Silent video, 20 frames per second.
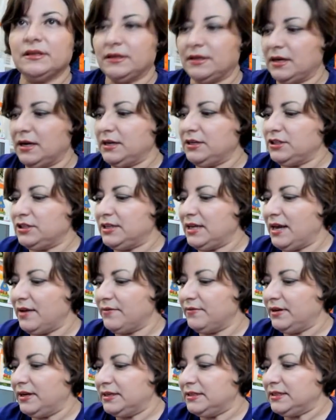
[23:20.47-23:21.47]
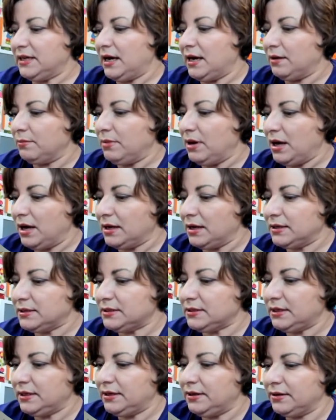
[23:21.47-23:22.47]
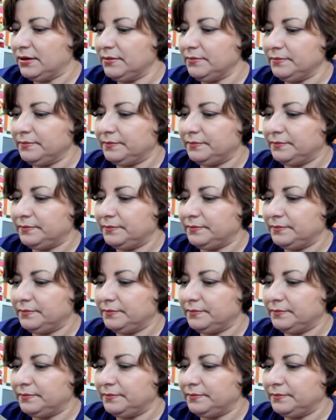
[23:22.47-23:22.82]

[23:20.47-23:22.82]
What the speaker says: I just have an entire box here.